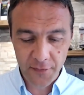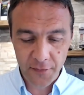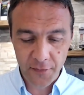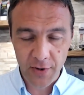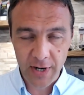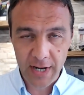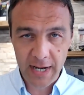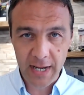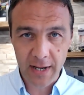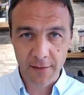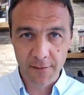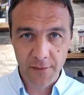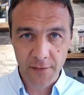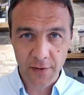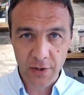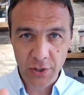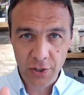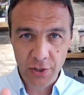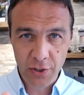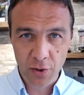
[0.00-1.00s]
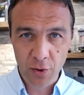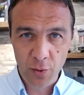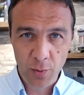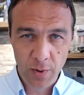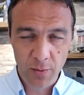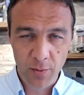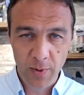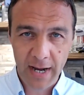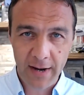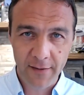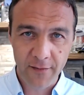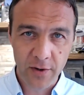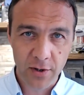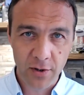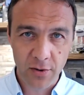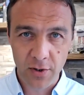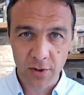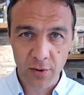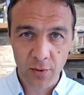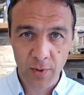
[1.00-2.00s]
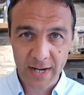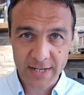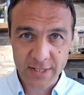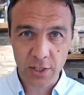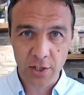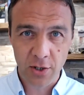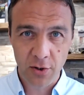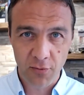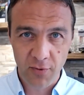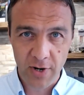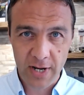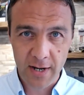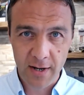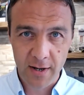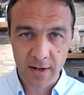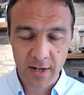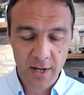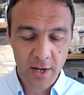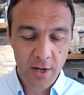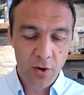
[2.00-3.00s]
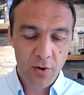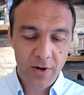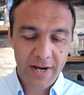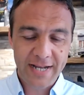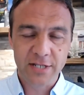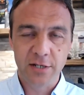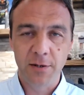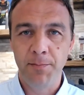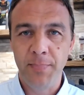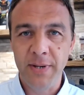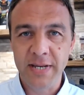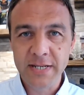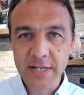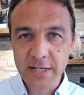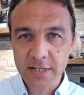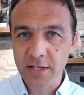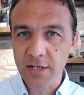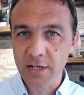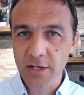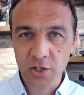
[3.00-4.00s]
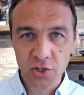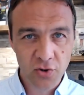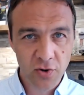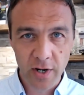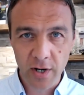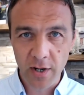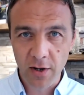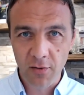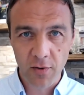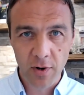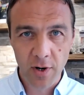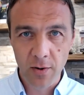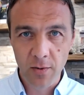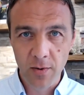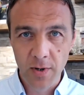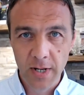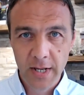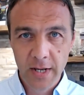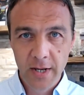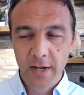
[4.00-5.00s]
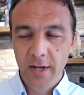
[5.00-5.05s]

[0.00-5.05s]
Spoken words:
free. And for you who has a career or has a business that you're trying to grow,